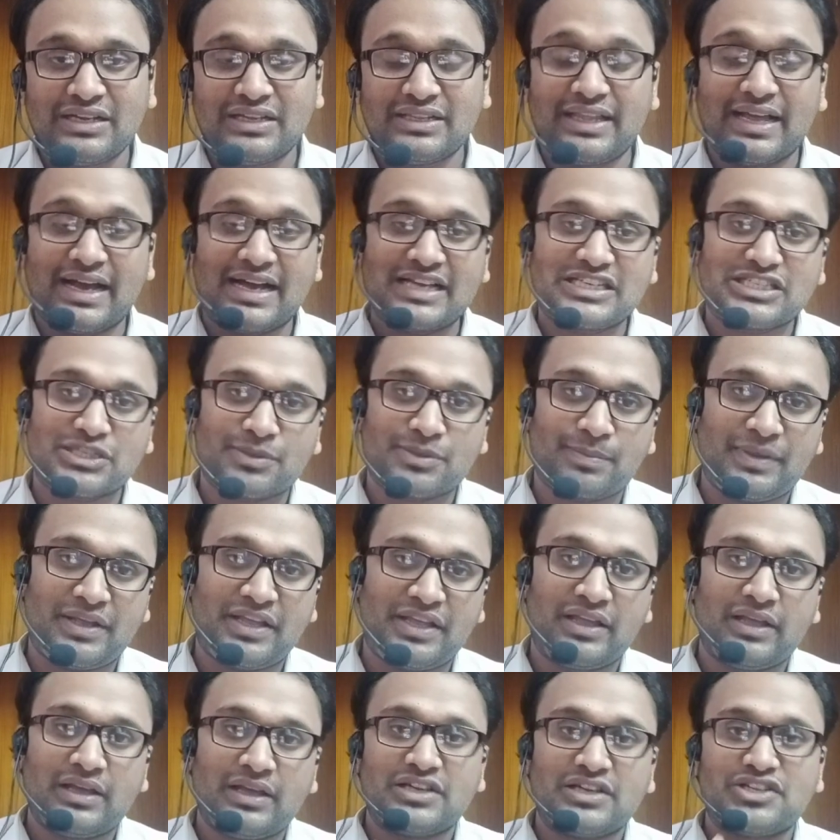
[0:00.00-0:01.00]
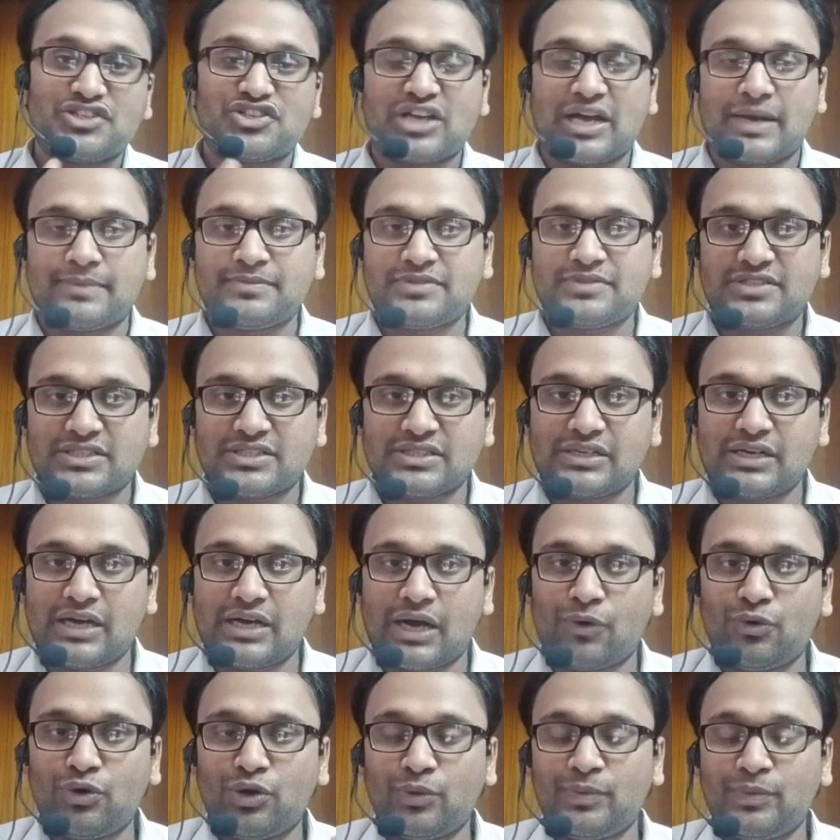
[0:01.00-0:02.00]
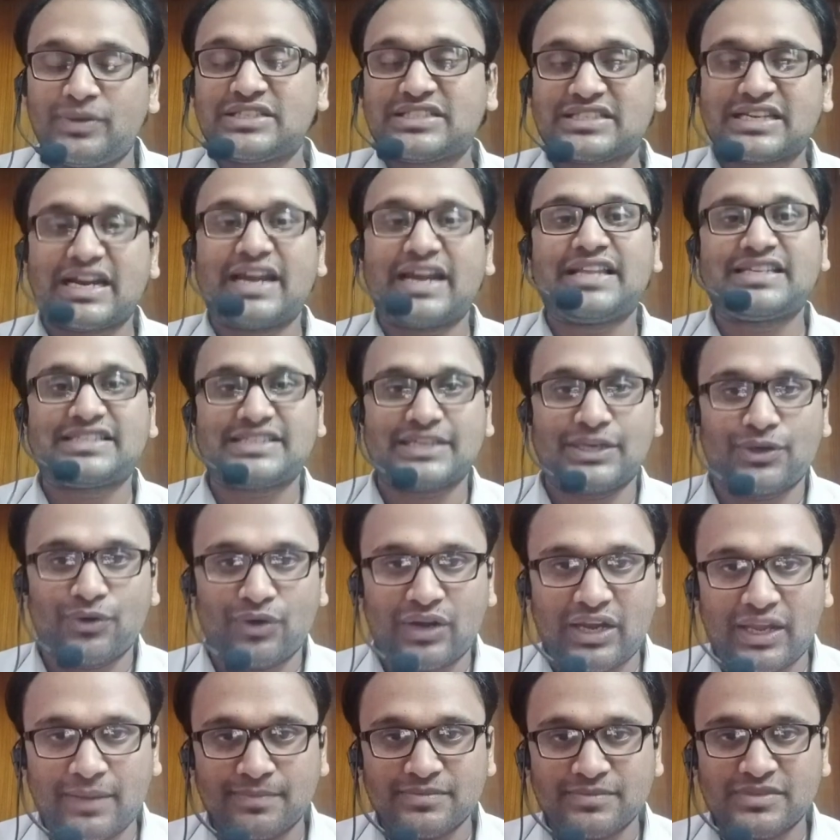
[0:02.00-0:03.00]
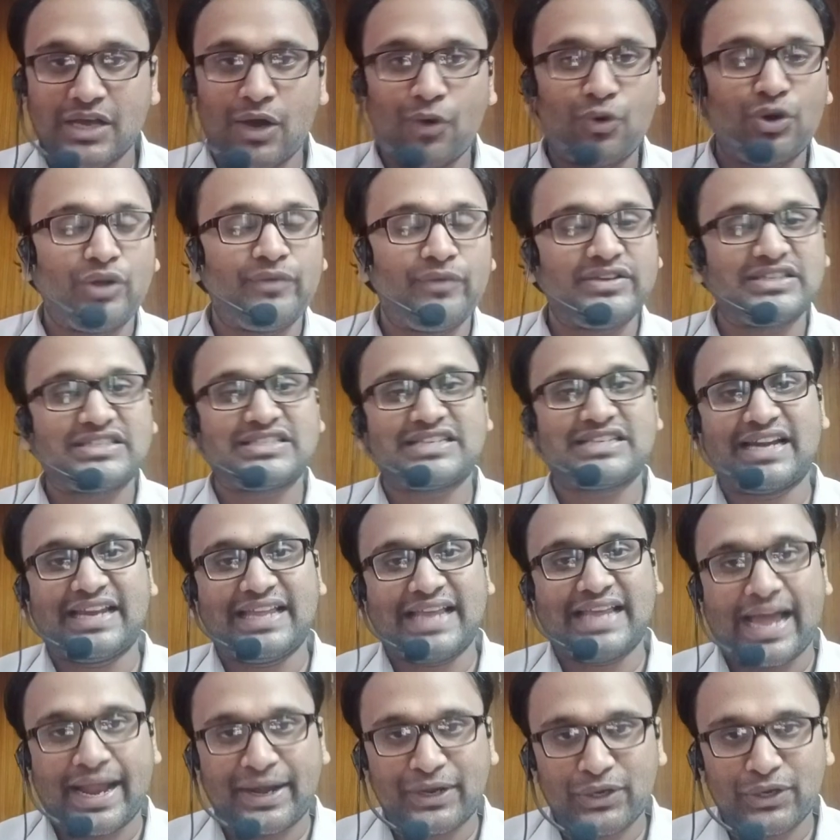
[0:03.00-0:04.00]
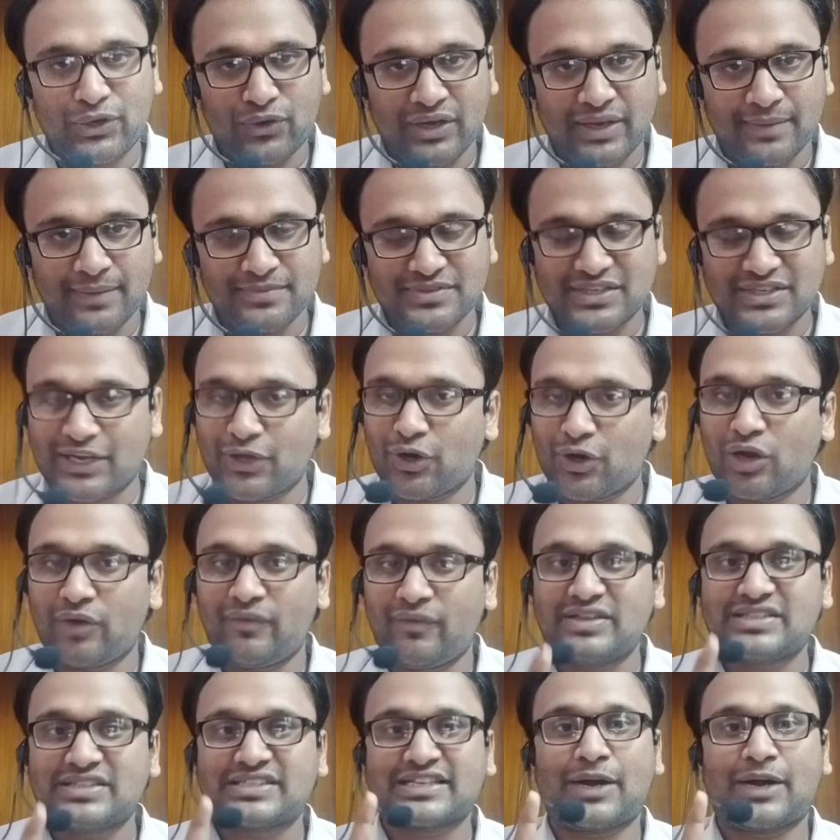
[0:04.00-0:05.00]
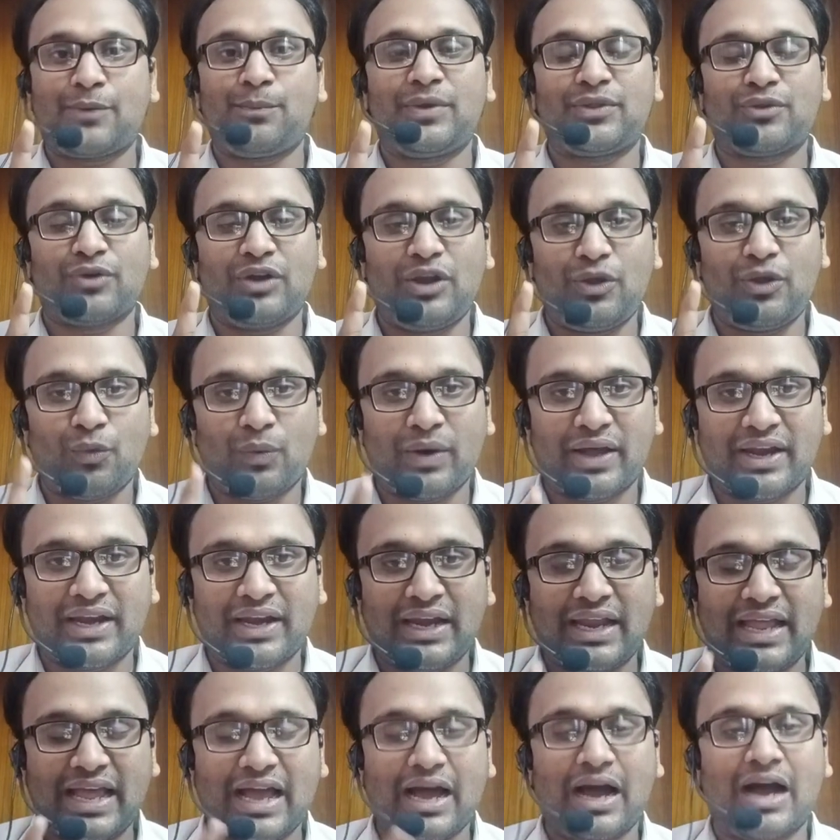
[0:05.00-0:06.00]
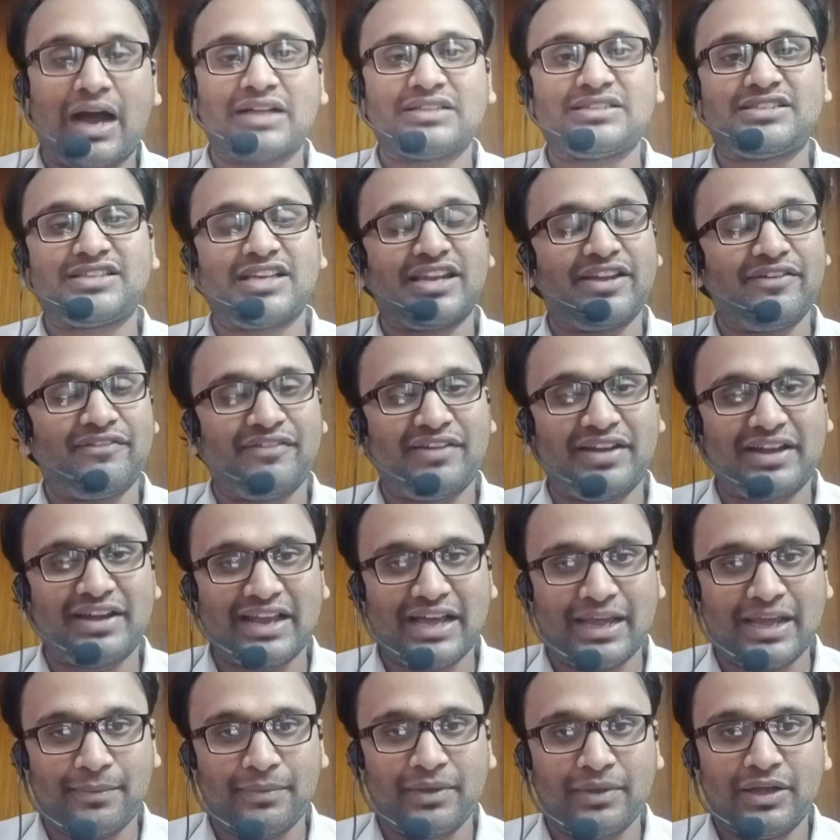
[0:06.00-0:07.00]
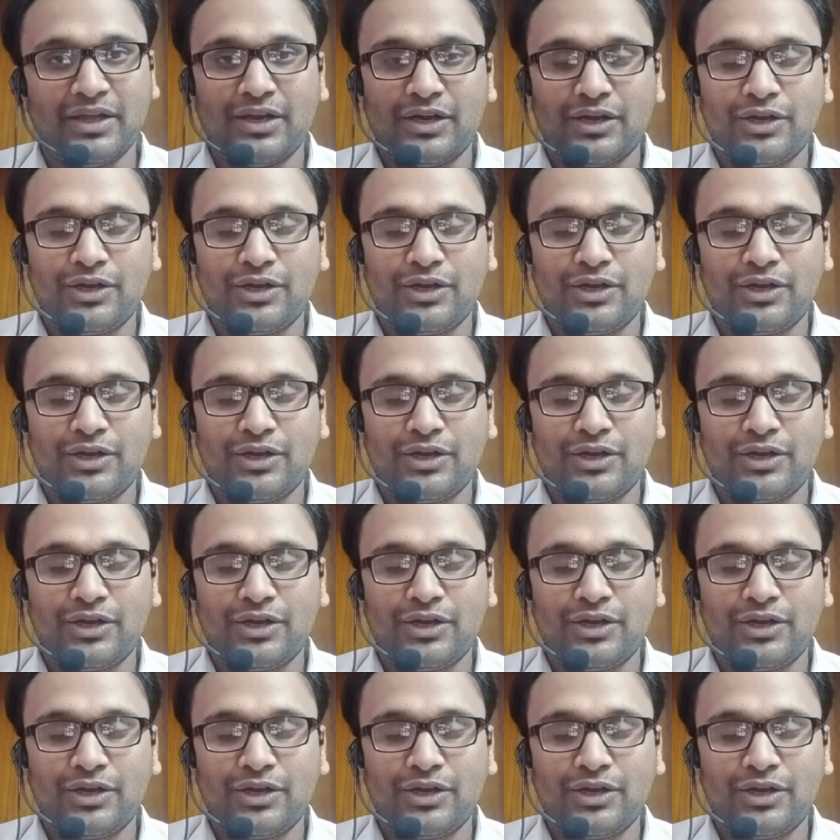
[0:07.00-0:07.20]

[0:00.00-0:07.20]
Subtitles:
They ask me, Sham sir, how do we study synonyms? How do we study antonyms? And I always come with only one answer every time.